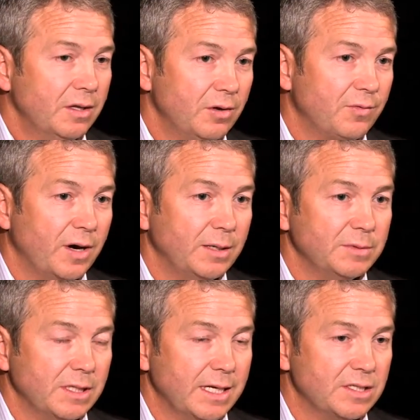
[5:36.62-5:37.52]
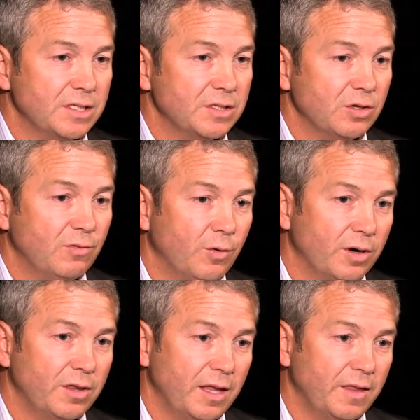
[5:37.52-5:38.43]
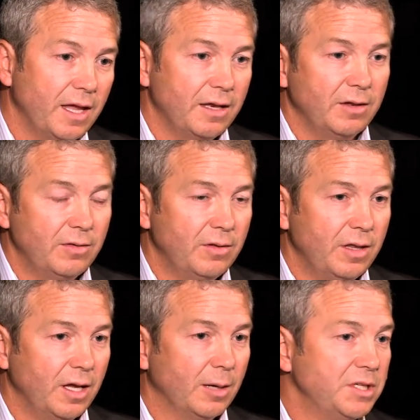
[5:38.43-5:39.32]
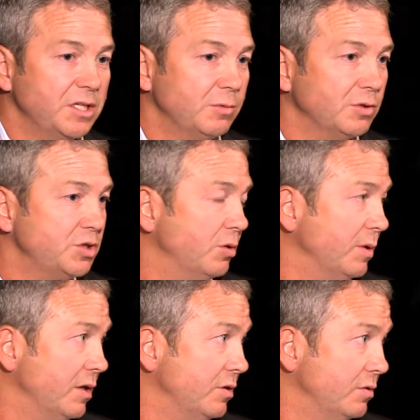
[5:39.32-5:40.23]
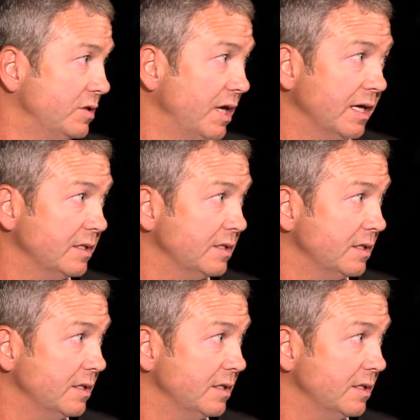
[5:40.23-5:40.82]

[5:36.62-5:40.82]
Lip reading: frames and lenses and so forth, and then the optician will show me the 2 scans,